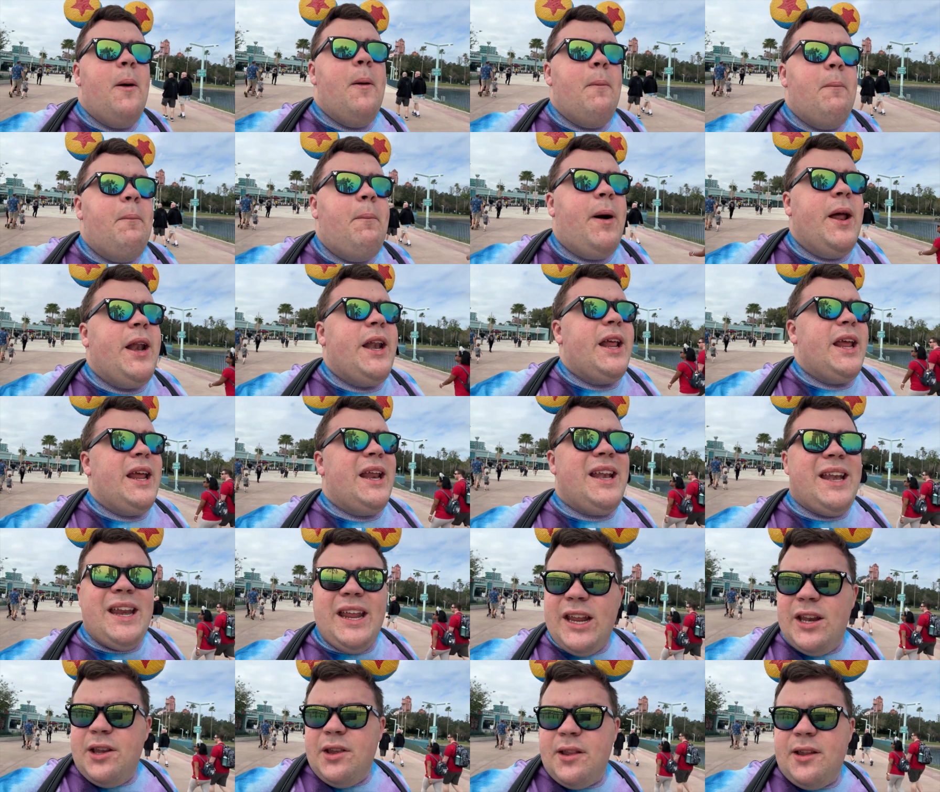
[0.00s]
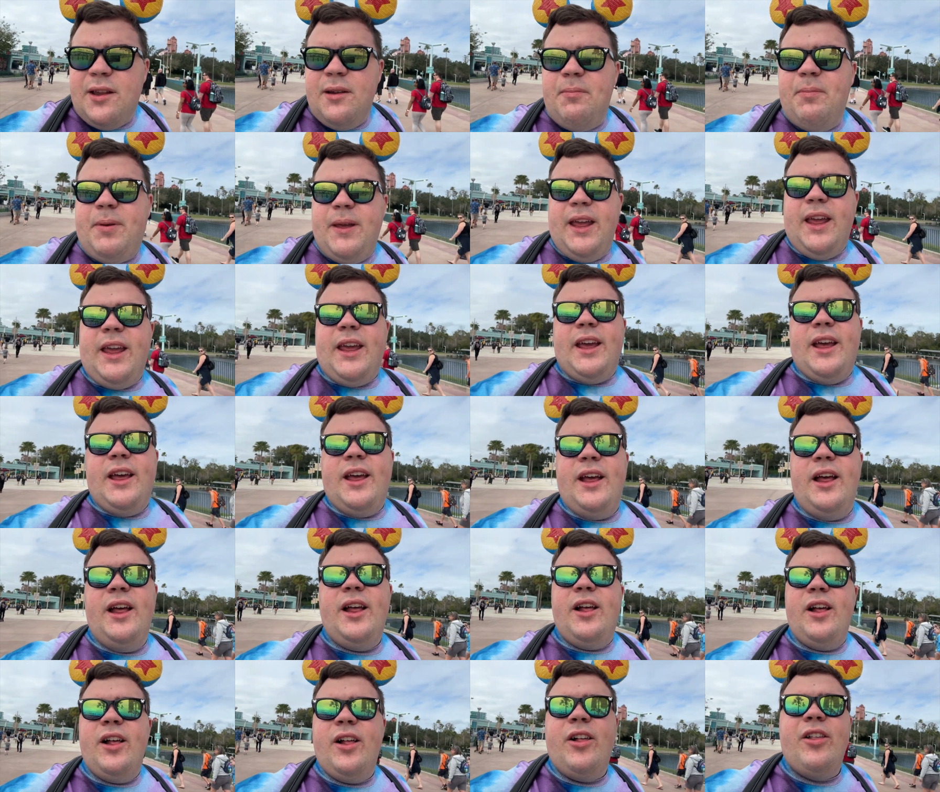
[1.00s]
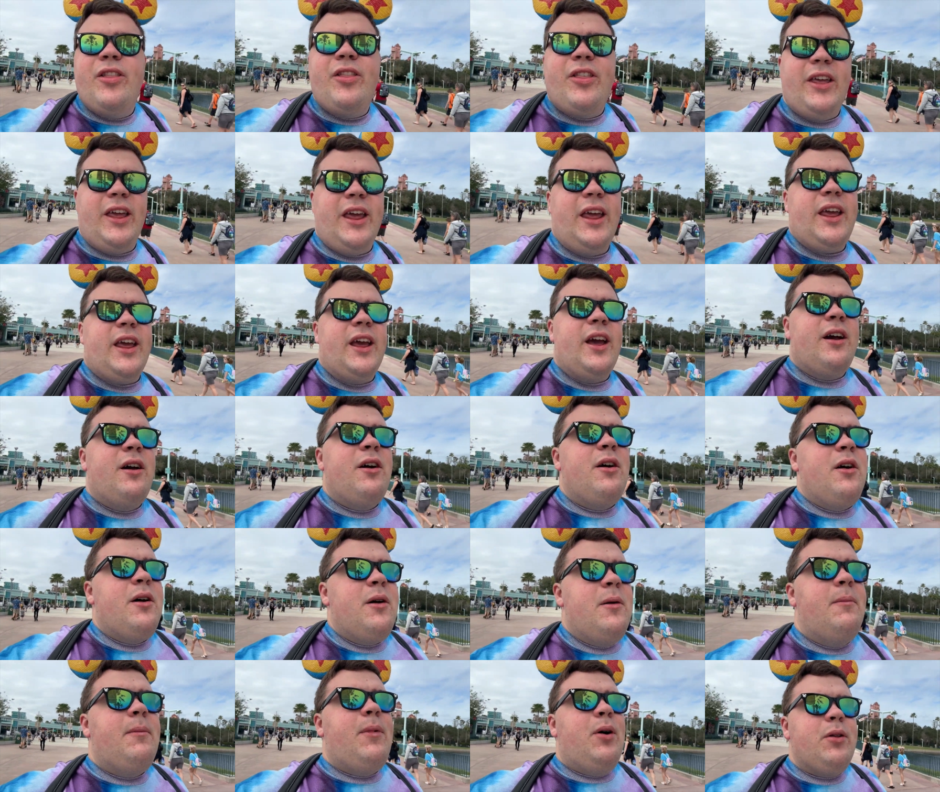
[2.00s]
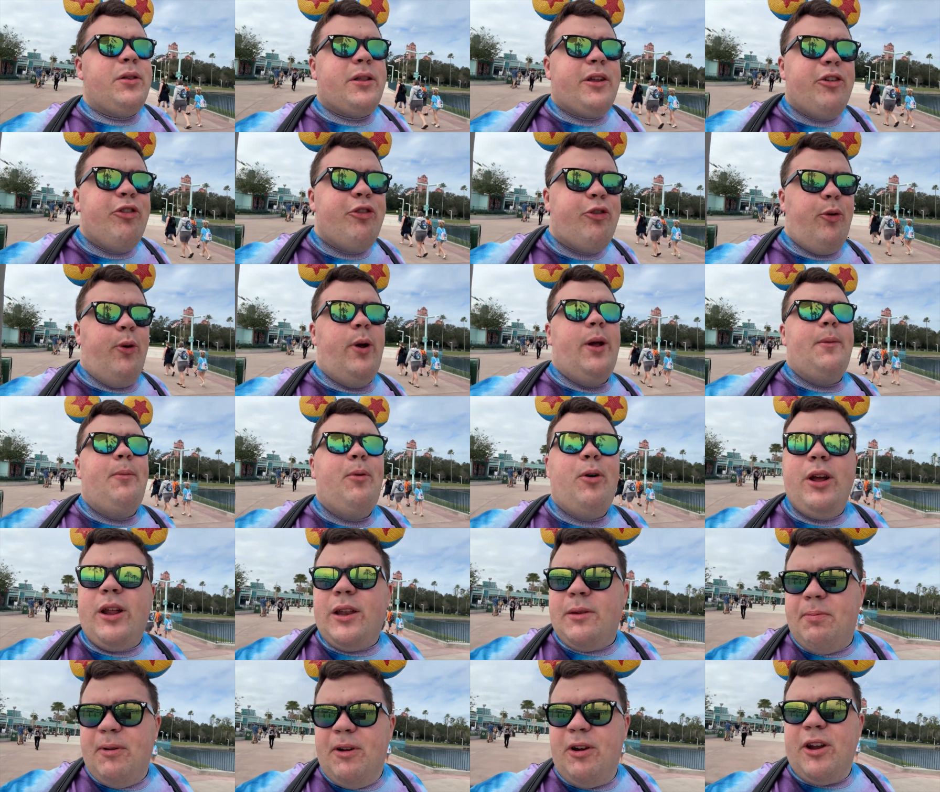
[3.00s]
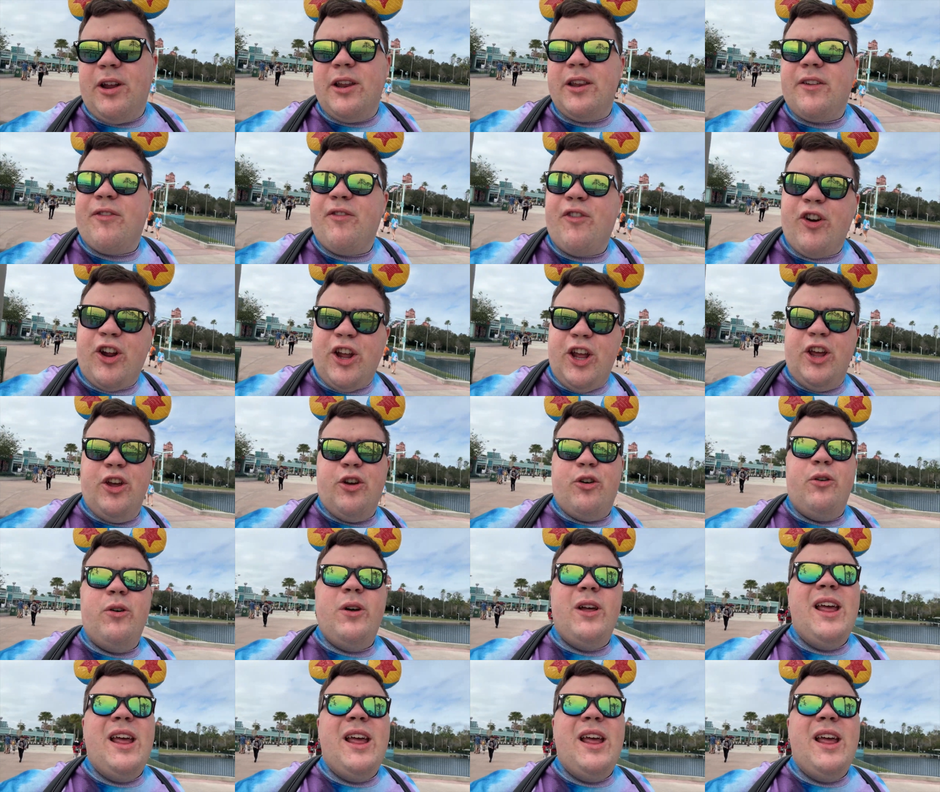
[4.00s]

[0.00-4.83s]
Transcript: But it needs to be the most enjoyable experience for you.